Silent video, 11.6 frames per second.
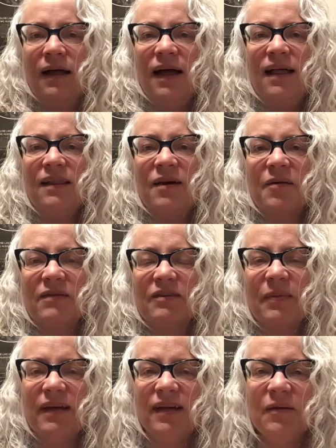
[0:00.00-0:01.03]
Hello
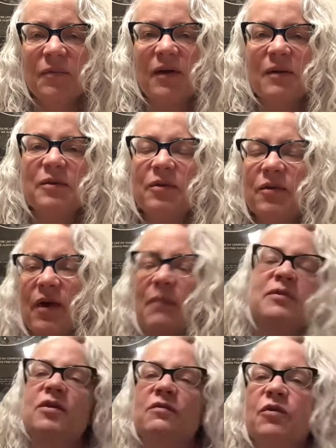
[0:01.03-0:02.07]
everybody, welcome to another
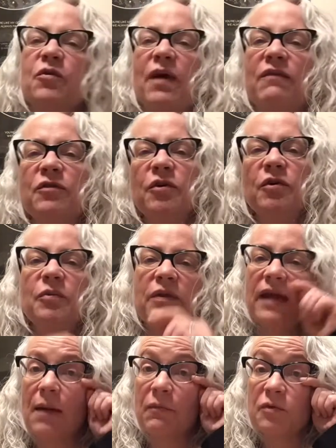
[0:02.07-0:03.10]
episode of Crafternoon with
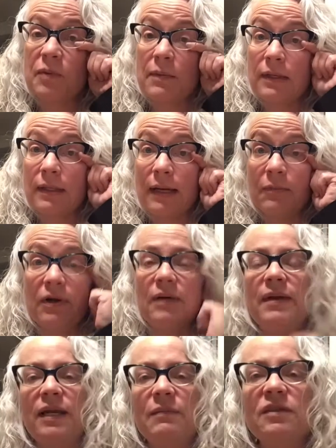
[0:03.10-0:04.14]
Camrose Public Library. My
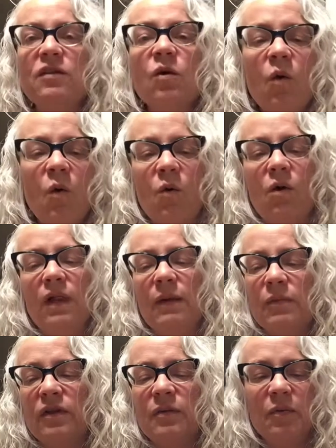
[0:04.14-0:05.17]
name is Nicole, I'm
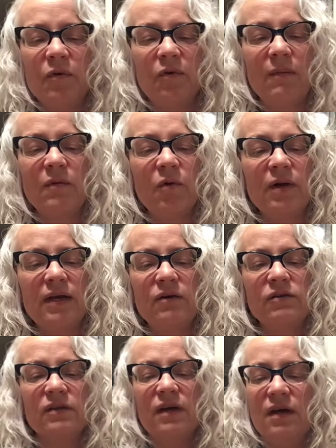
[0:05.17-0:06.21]
one of the program coordinators.
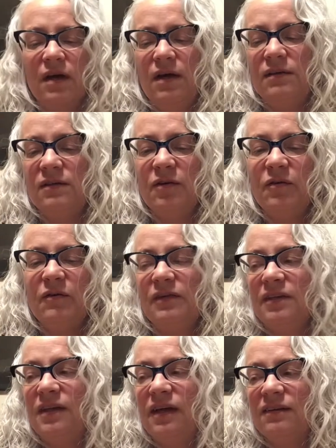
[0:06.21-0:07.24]
So
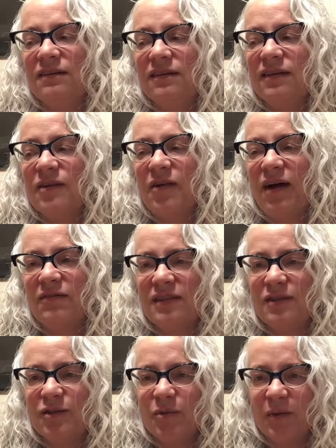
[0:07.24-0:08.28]
today's little craft is
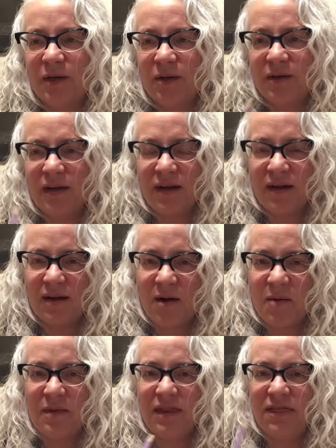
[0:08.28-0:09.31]
super cute and it got
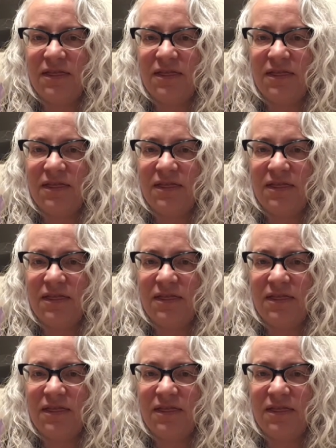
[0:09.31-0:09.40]
me